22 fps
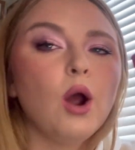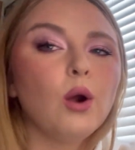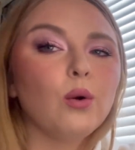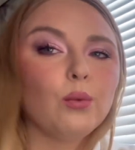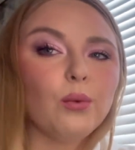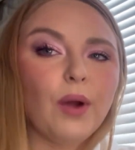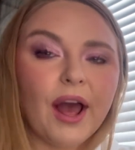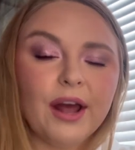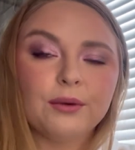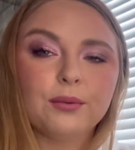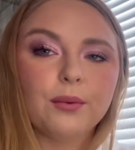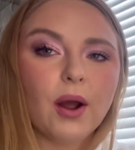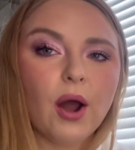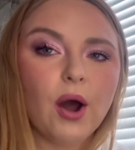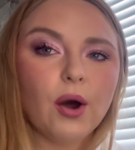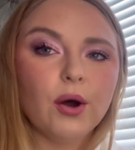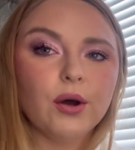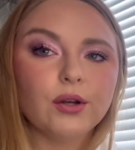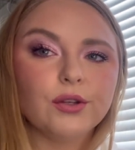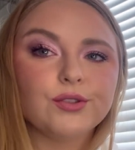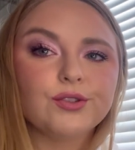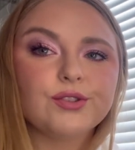red
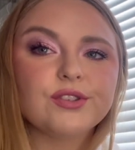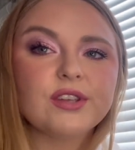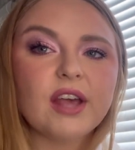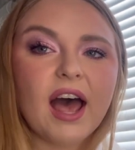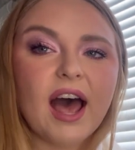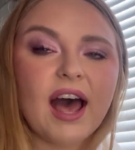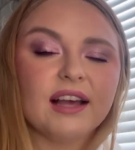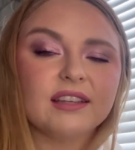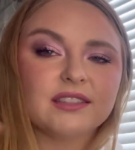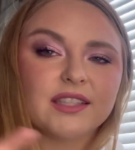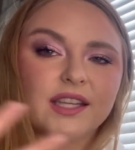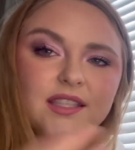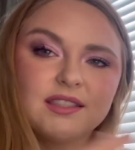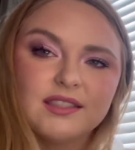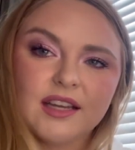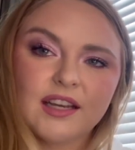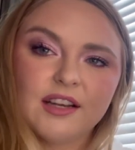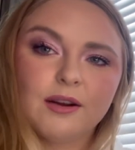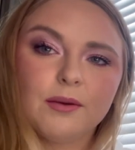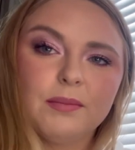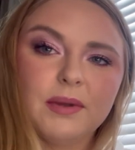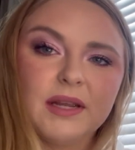rose as the
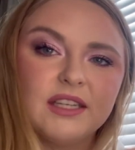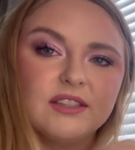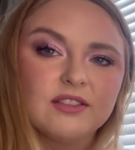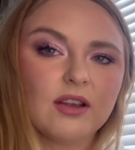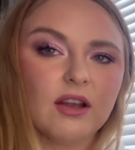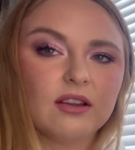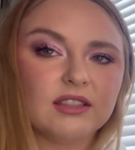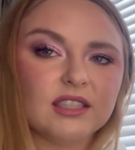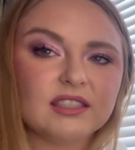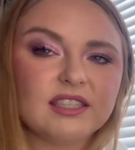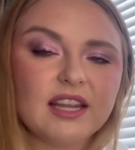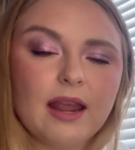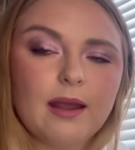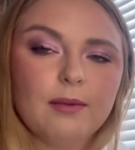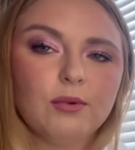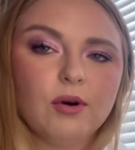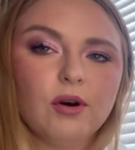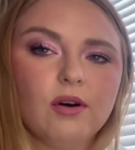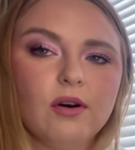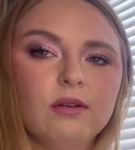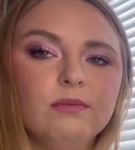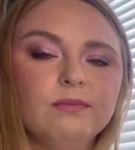centerpiece on the
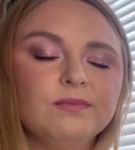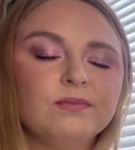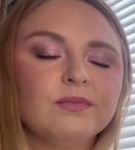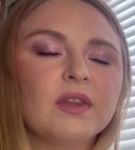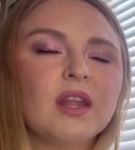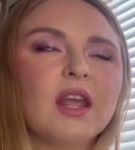table.